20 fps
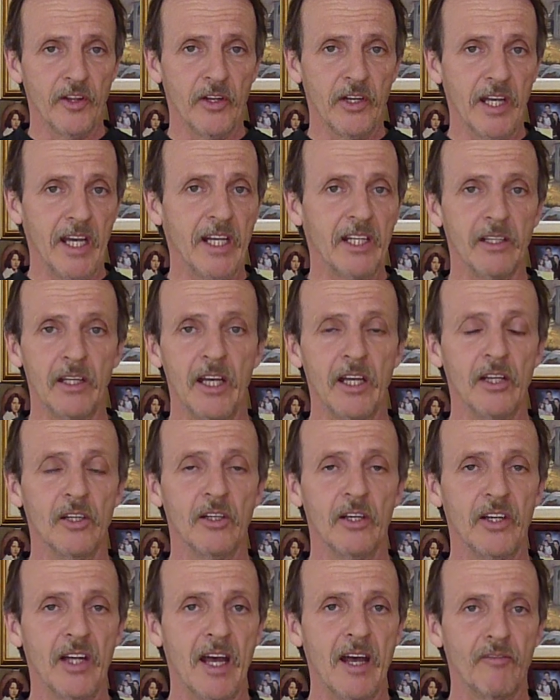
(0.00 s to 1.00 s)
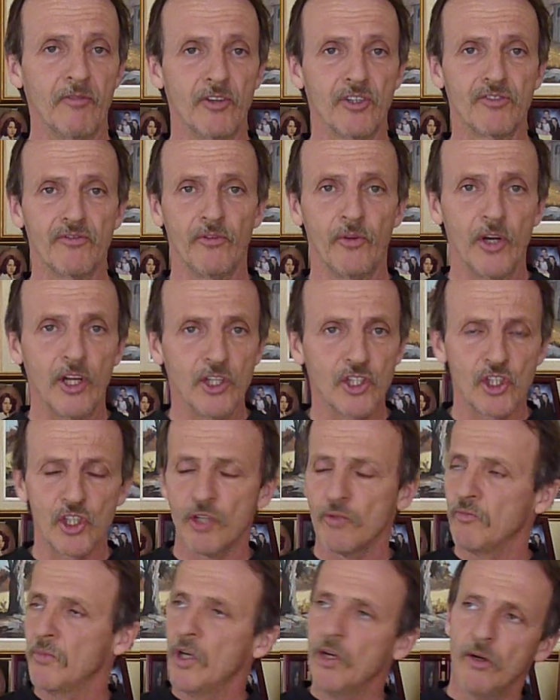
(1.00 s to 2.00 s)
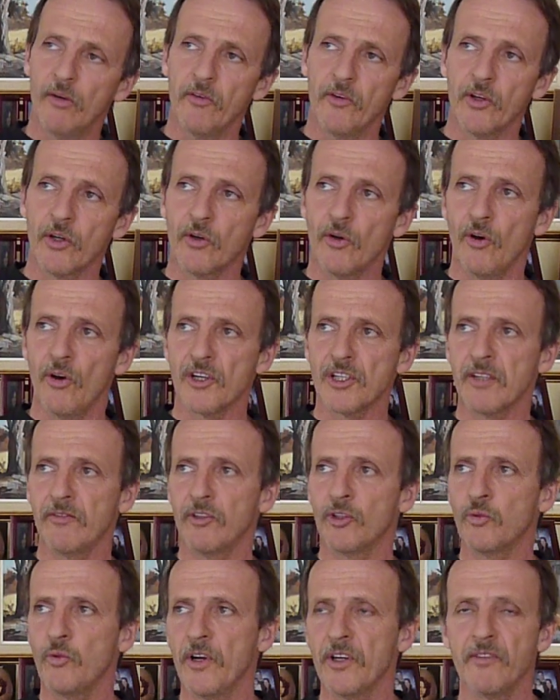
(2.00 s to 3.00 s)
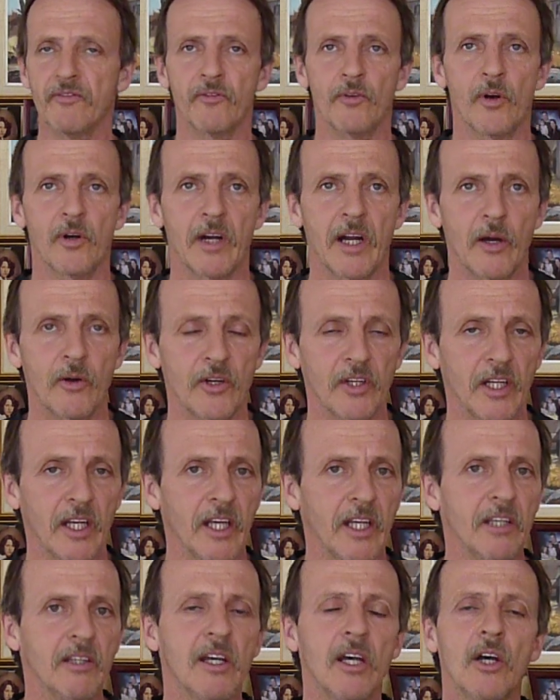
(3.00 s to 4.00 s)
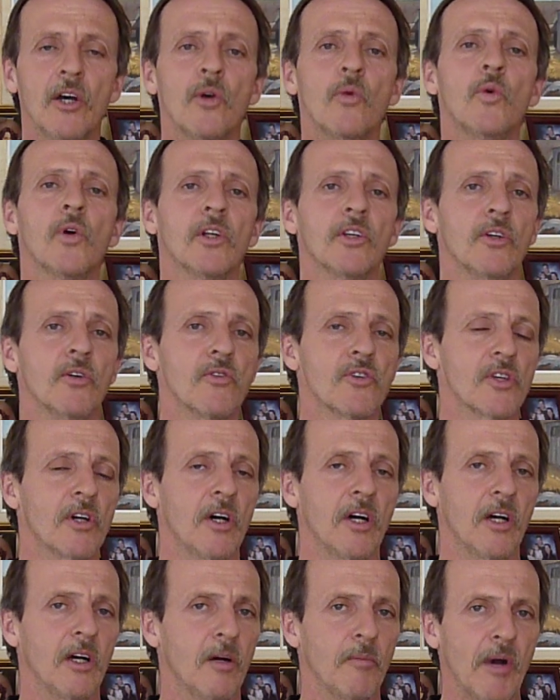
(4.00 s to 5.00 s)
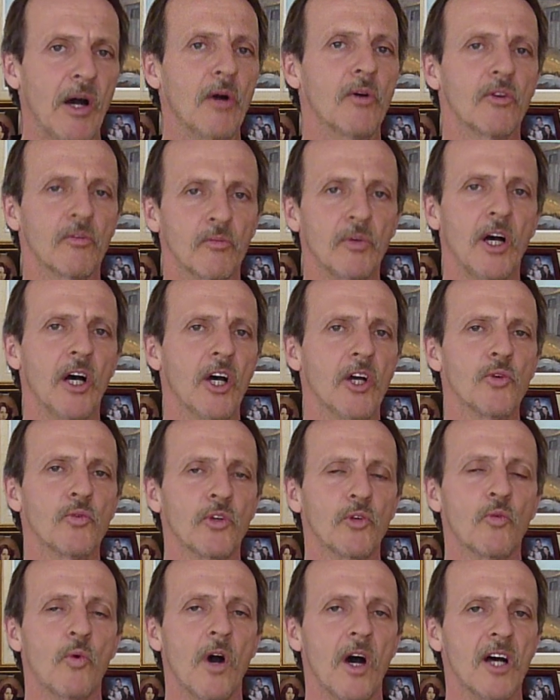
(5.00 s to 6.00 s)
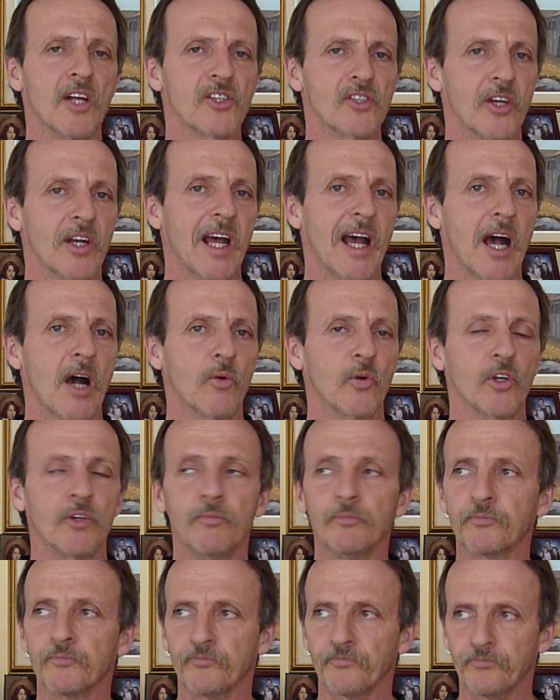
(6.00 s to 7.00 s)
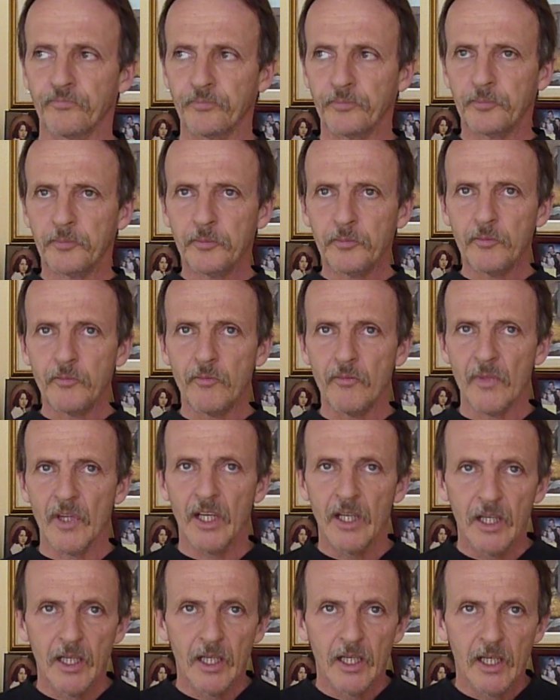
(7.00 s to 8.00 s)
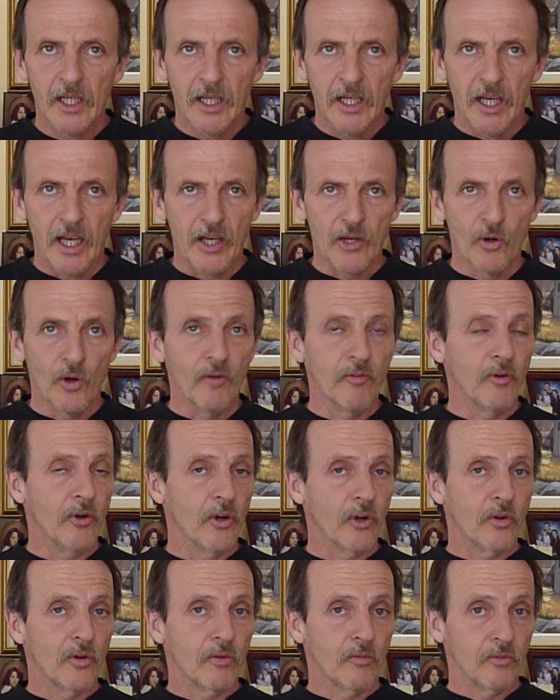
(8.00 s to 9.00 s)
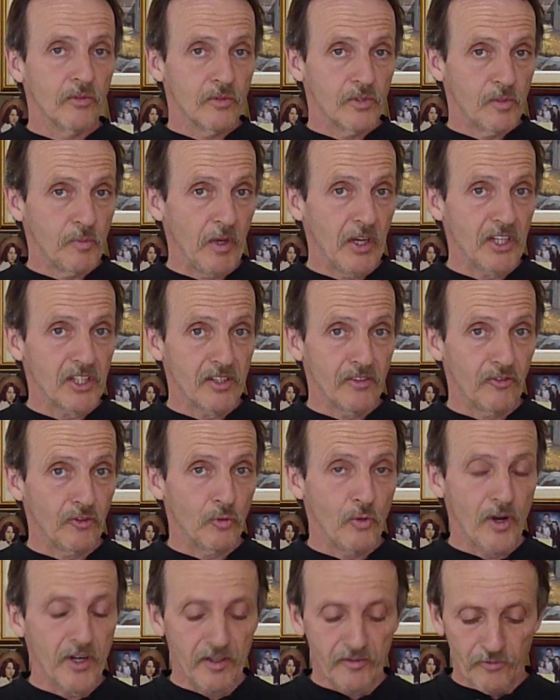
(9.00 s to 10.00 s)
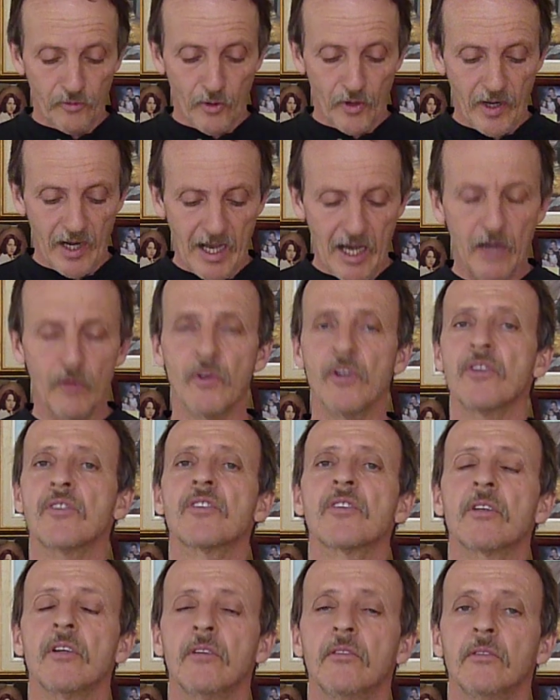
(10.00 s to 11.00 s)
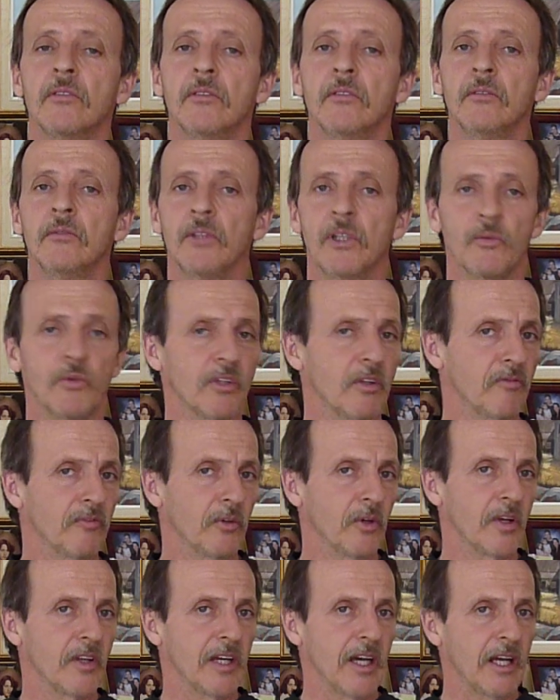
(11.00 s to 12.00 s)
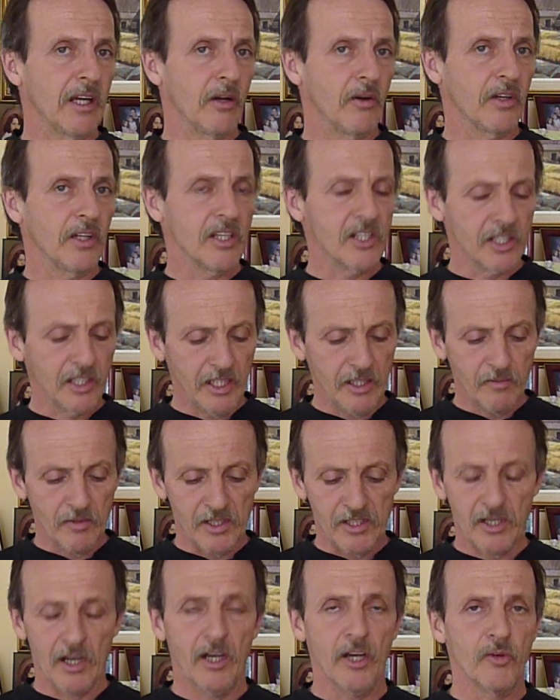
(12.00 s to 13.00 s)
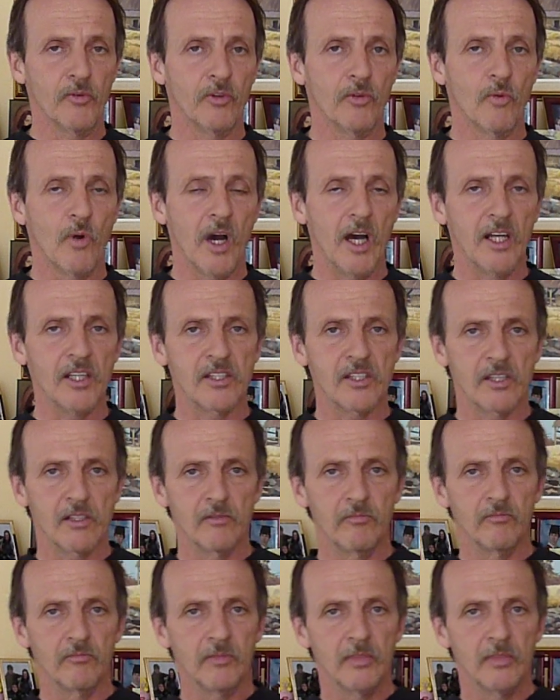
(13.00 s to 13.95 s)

the net, and an average fridge over the course of a 24-hour day will use about 100 watts an hour. And over a space of 24 hours, well, we can figure that out easily. It's 100 watts